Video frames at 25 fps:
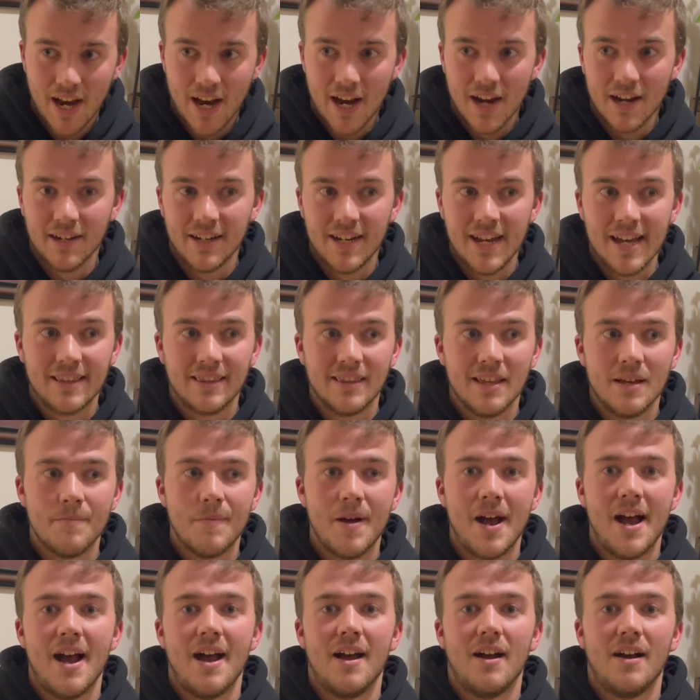and get
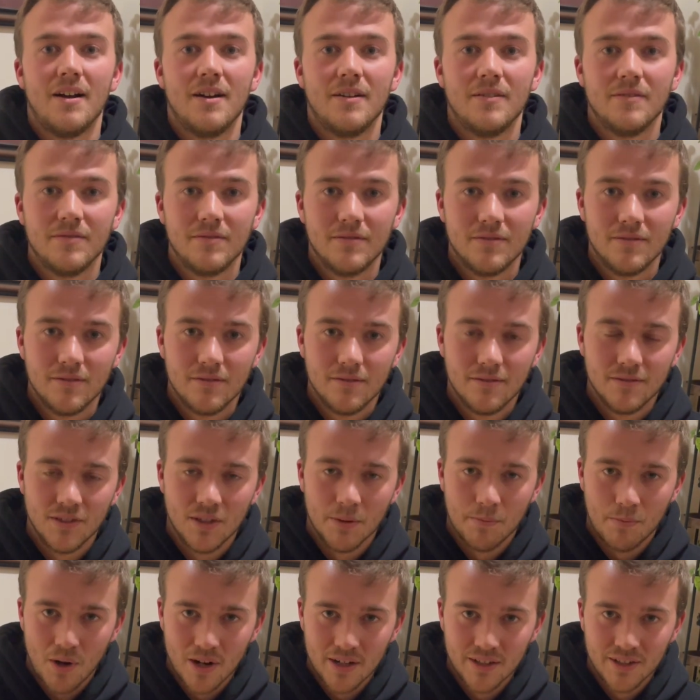them at
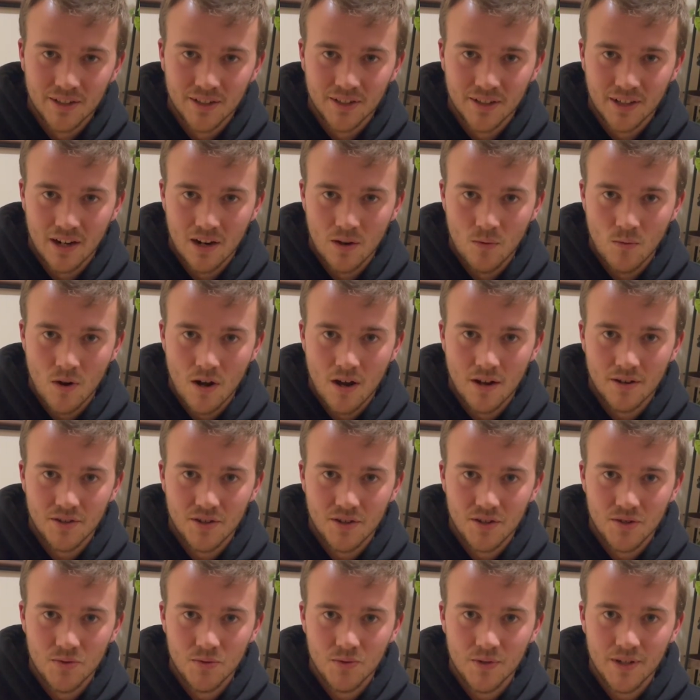the prices that I want
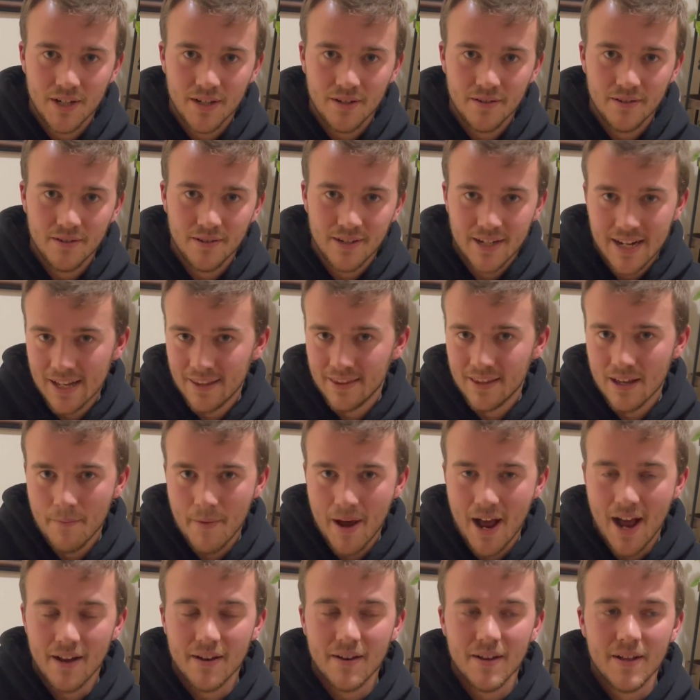to get them
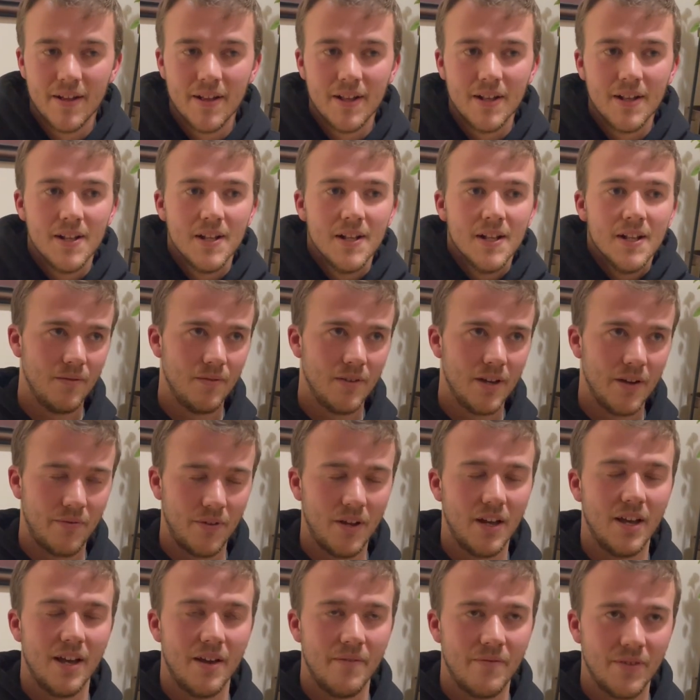at.
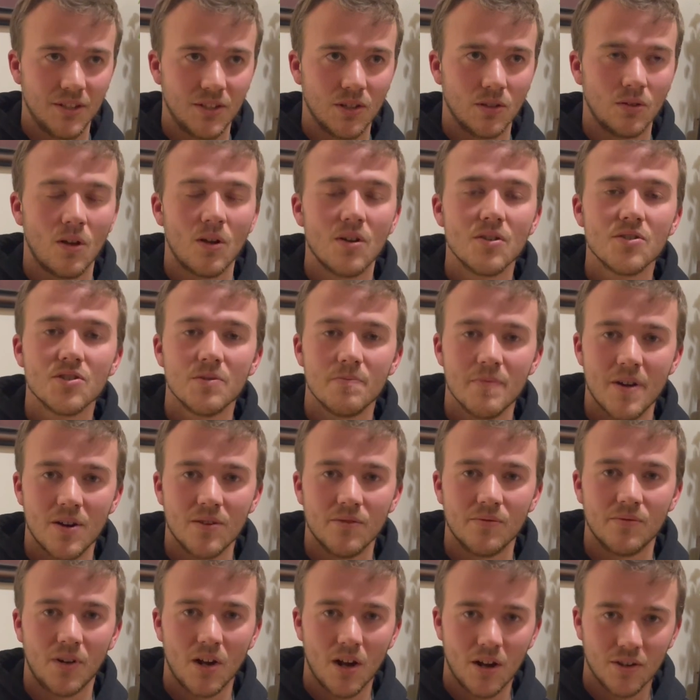If it's a large
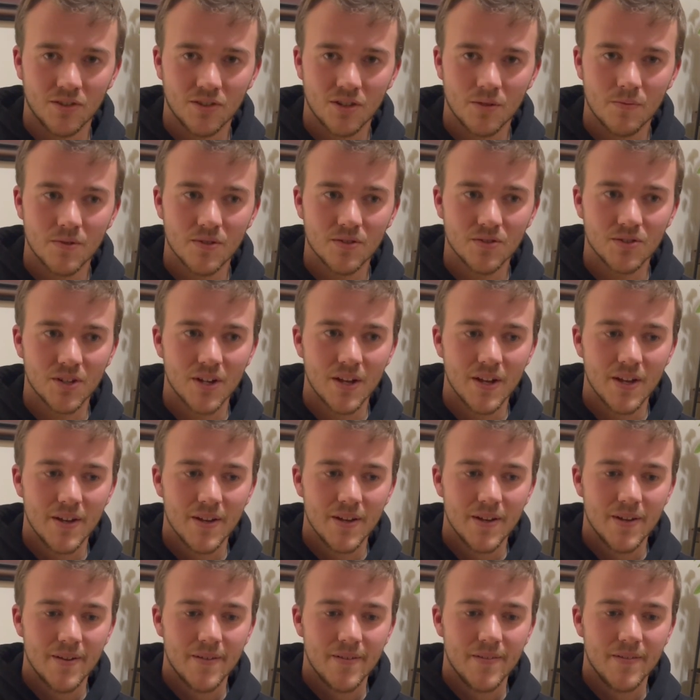amount of customers,
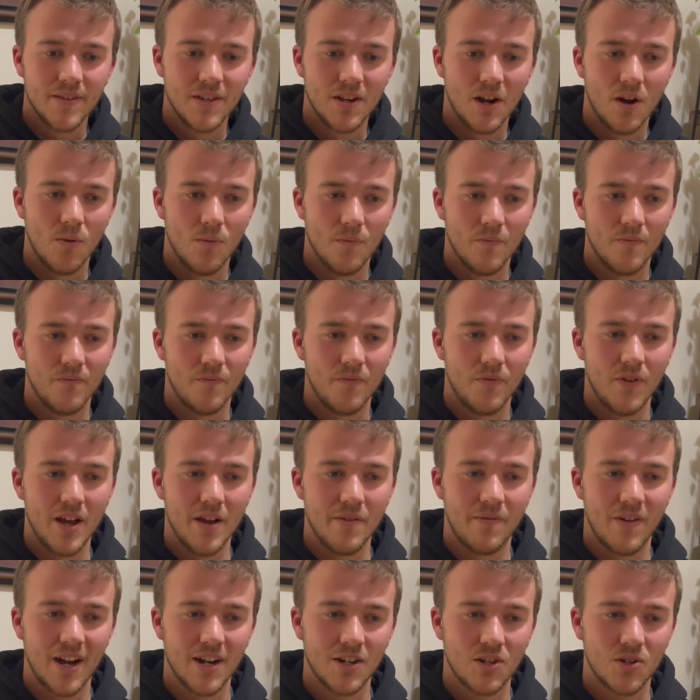
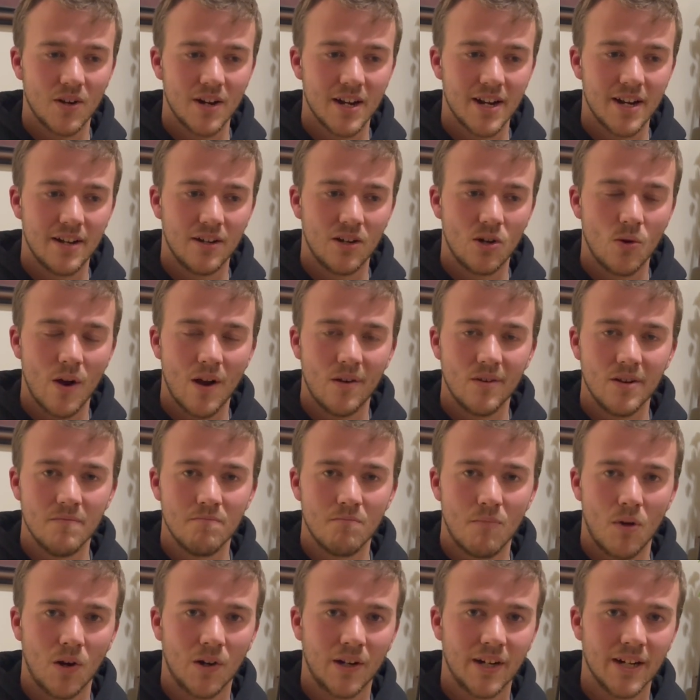if I try and go out
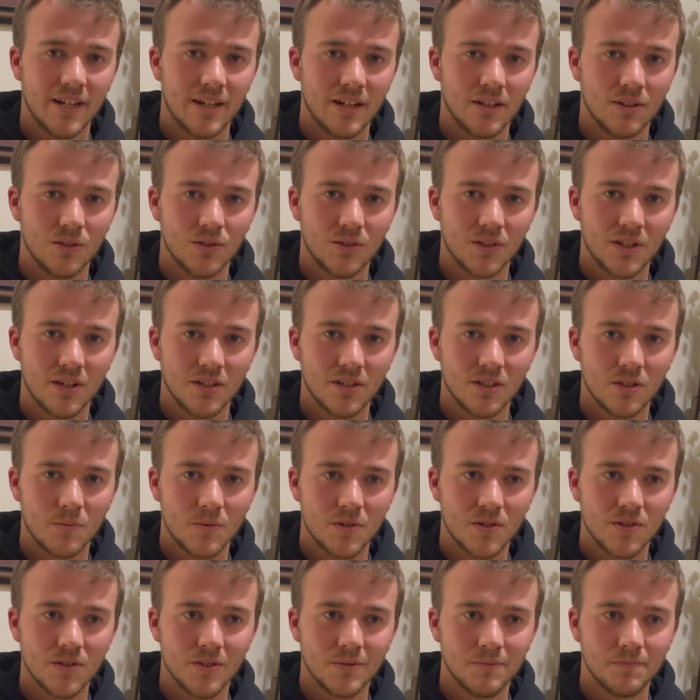and market and get those
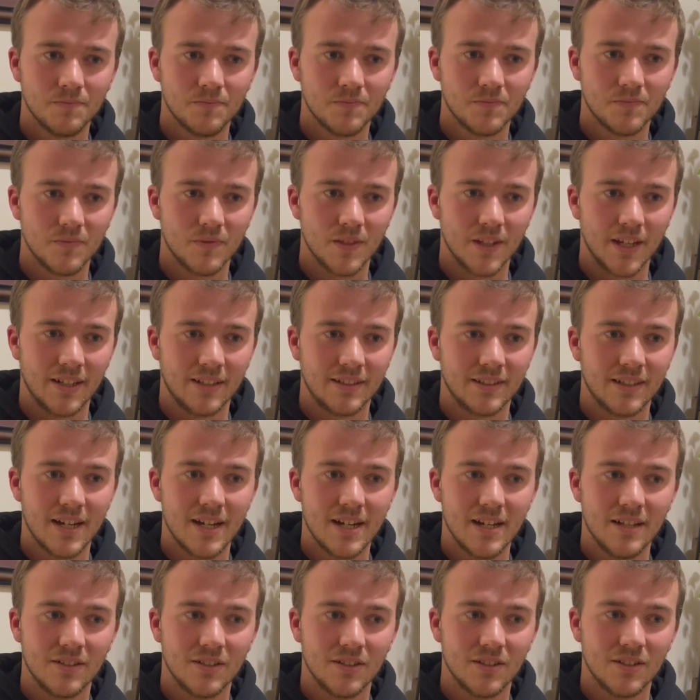customers, like
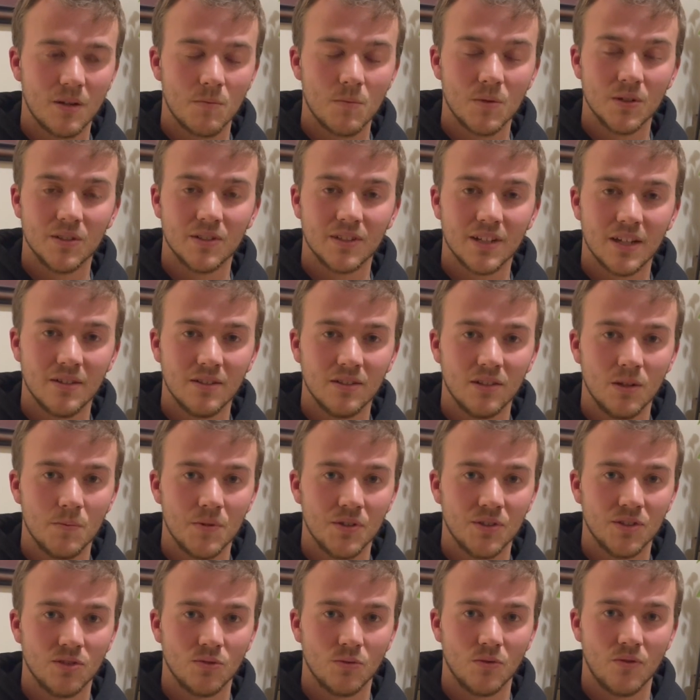say it's someone selling the
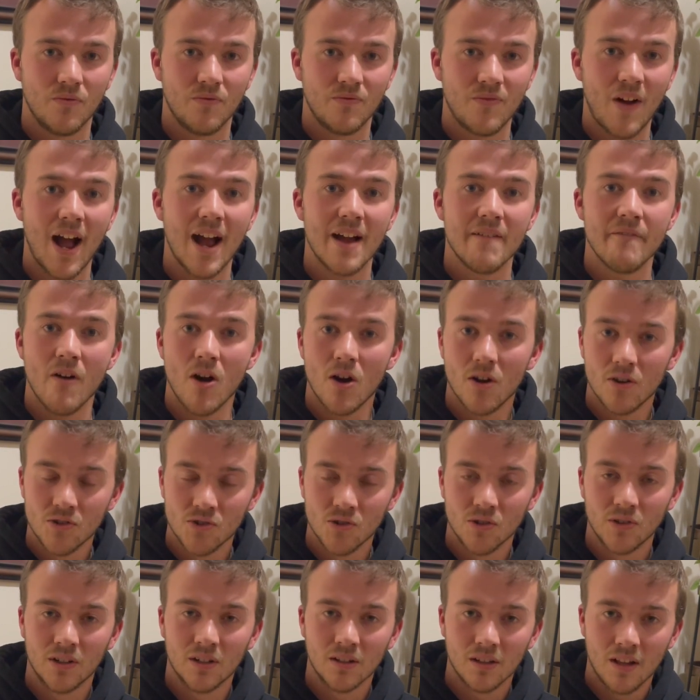business with
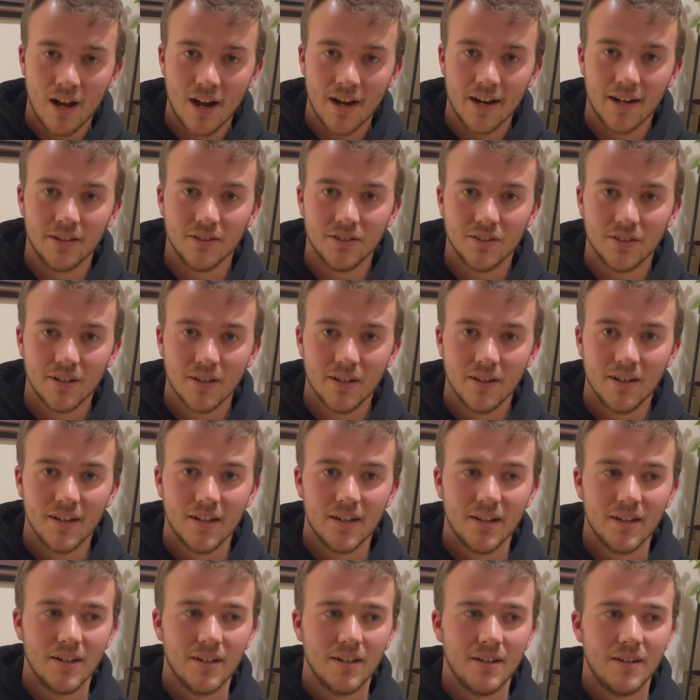500 clients,
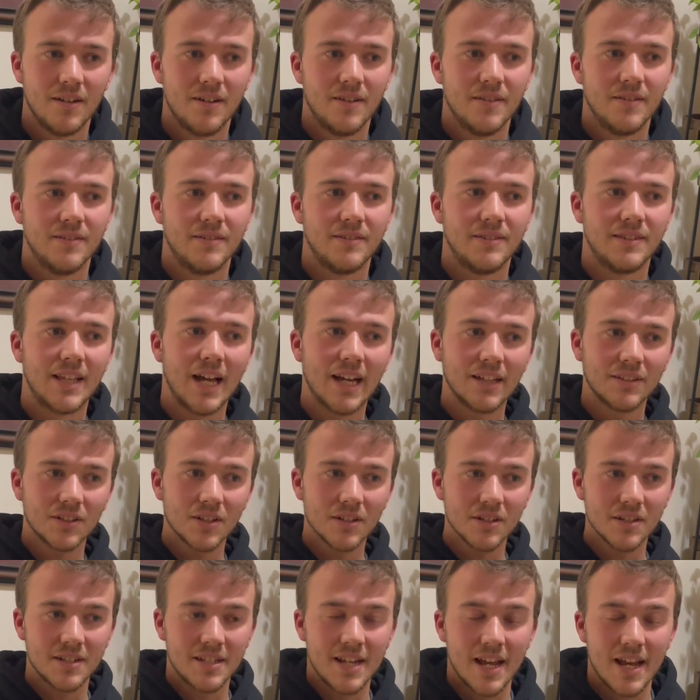that
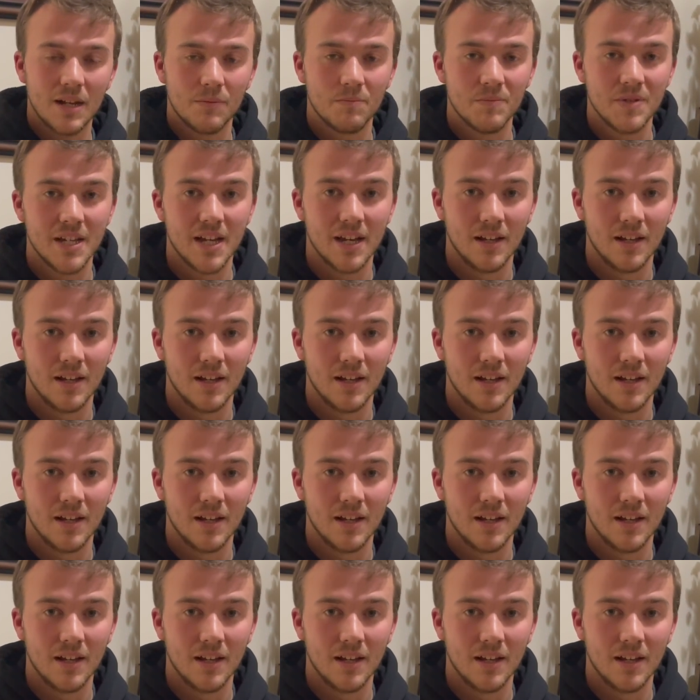might take